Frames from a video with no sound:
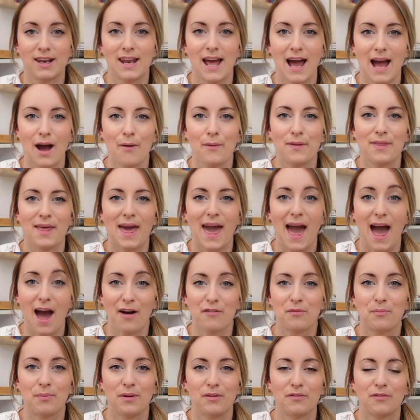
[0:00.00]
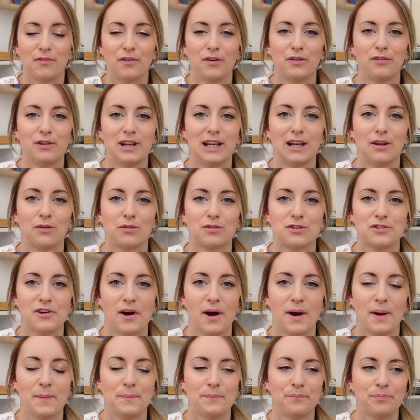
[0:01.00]
now, and they have been for a really long
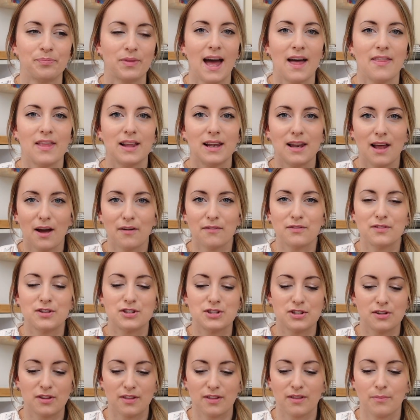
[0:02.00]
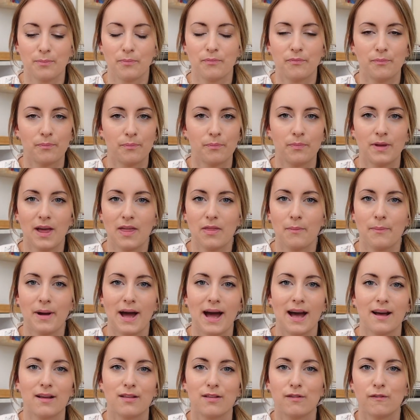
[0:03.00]
time. And they love to just get the
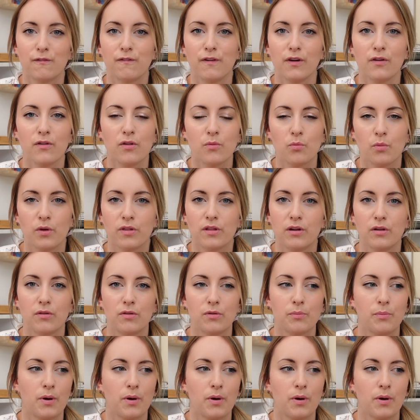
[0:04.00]
bags, fill them with loose